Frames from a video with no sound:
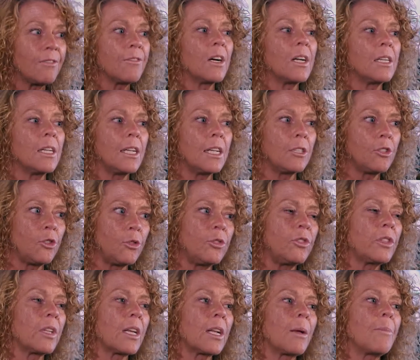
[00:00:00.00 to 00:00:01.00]
fund to get you
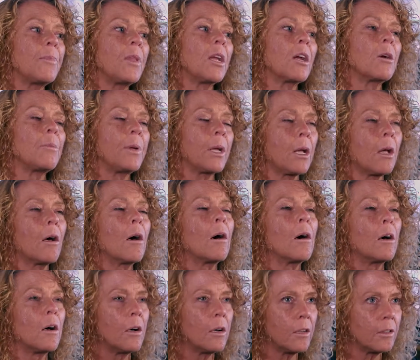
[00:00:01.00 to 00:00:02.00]
set up there,
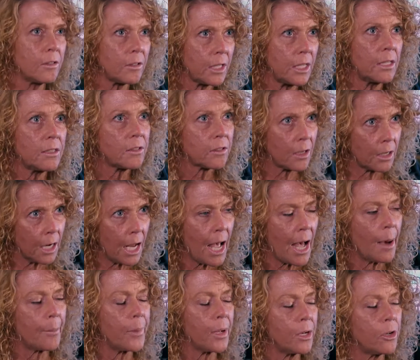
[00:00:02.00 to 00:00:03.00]
because it's going to
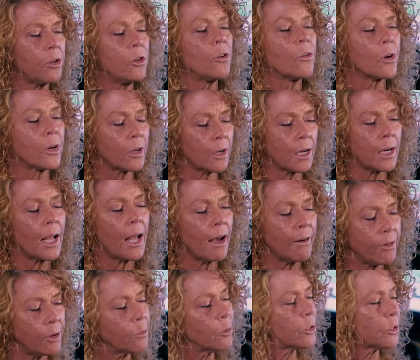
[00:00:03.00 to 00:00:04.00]
happen. You are going to
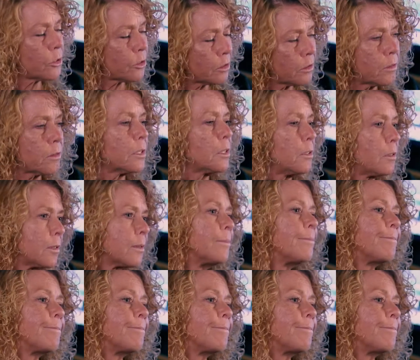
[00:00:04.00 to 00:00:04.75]
have emergencies.